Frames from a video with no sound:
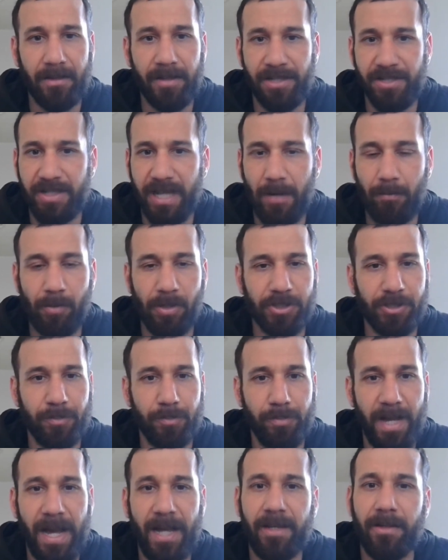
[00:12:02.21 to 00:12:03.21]
Let's not rush
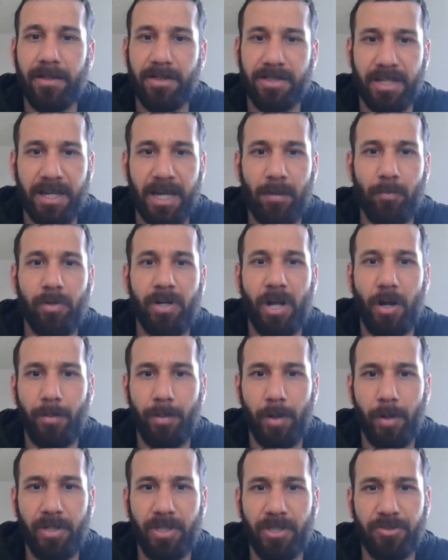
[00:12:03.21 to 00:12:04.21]
him back because, again, with
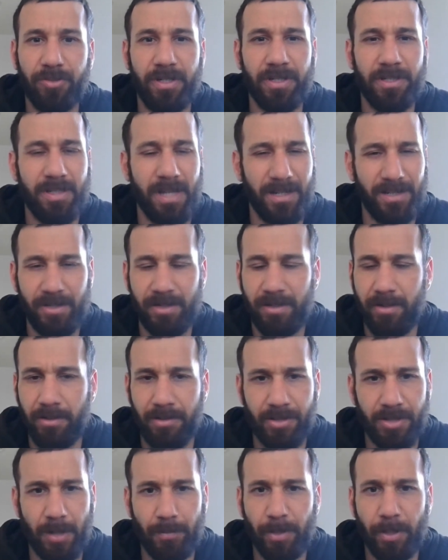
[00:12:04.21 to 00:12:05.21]
elbow injuries, that's
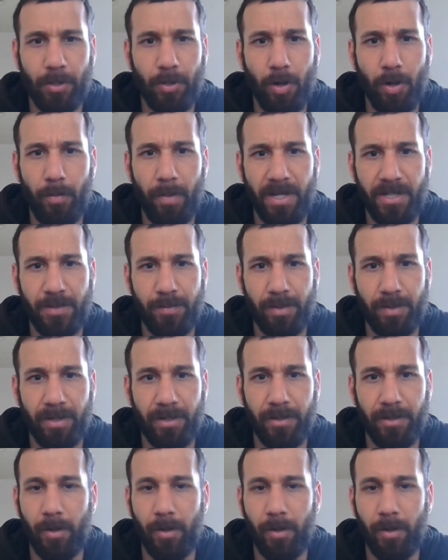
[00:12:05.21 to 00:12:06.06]
something you don't mess with.